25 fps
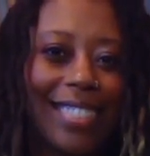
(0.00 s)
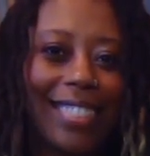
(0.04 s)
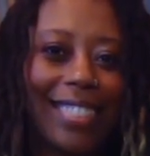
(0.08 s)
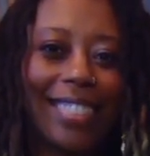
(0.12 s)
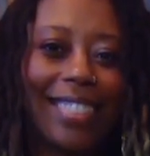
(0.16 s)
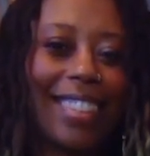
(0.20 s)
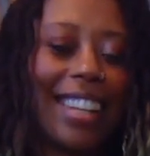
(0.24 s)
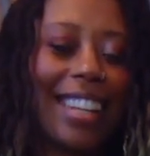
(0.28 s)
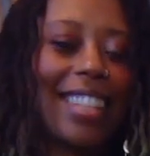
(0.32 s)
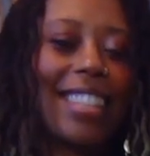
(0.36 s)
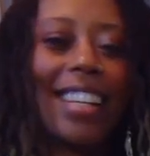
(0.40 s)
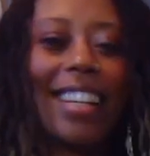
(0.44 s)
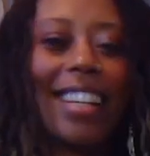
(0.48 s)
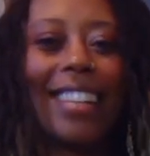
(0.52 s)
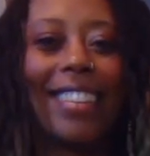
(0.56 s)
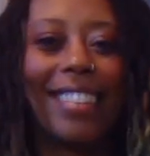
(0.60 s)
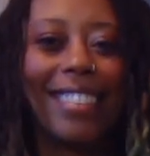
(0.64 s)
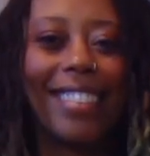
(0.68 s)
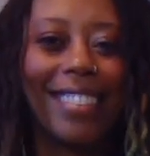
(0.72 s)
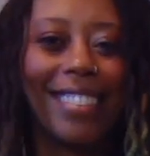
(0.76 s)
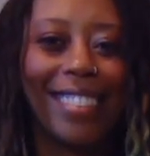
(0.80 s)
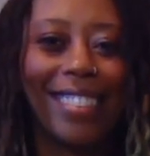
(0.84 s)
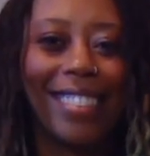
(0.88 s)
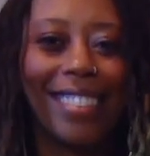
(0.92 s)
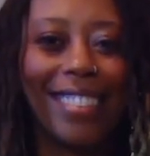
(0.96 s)
That's it.
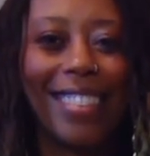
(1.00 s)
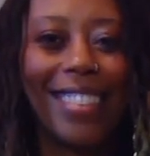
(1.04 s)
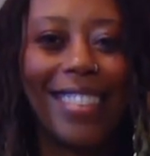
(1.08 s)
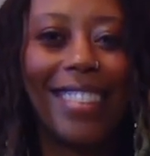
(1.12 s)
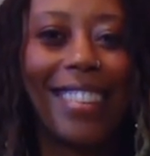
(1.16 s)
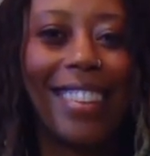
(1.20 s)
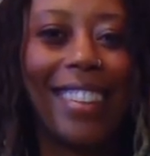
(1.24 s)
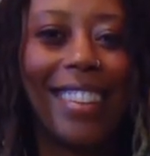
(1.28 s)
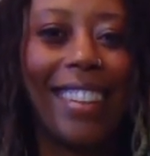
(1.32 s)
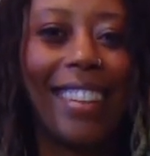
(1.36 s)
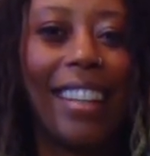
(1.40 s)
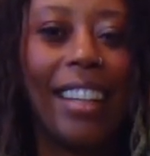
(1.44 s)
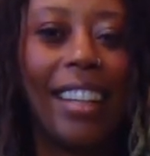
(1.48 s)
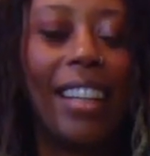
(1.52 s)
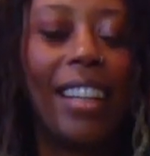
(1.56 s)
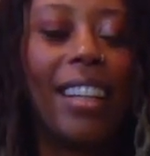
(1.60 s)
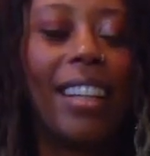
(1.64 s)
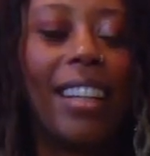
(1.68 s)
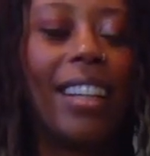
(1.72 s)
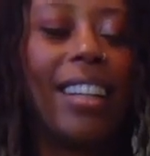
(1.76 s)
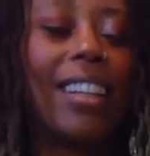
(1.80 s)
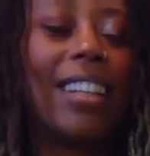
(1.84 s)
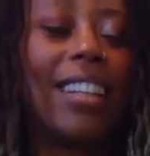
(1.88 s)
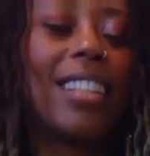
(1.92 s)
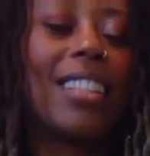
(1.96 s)

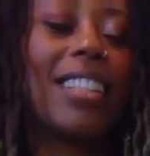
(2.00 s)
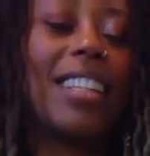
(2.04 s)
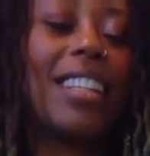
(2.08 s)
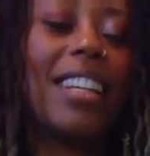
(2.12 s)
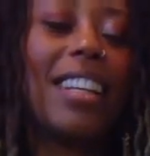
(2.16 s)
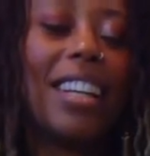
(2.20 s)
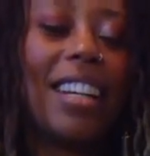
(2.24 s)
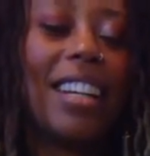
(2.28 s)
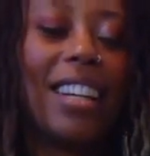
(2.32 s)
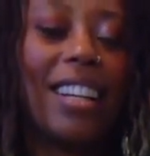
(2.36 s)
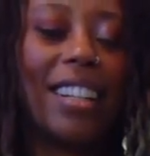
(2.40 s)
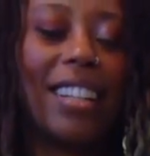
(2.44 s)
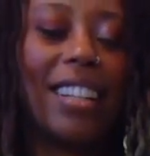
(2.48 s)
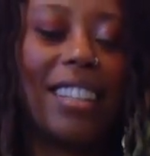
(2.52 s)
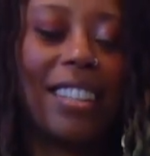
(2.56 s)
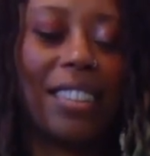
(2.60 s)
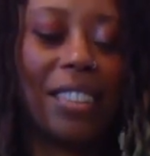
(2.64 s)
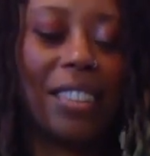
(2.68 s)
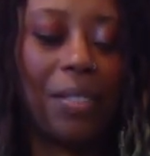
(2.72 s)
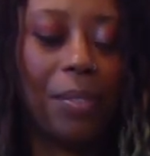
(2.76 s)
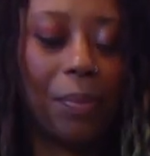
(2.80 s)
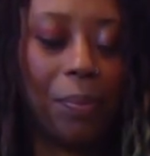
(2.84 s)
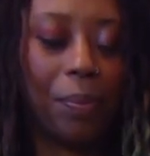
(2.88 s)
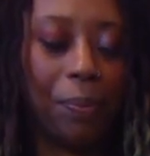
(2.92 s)
Sit here,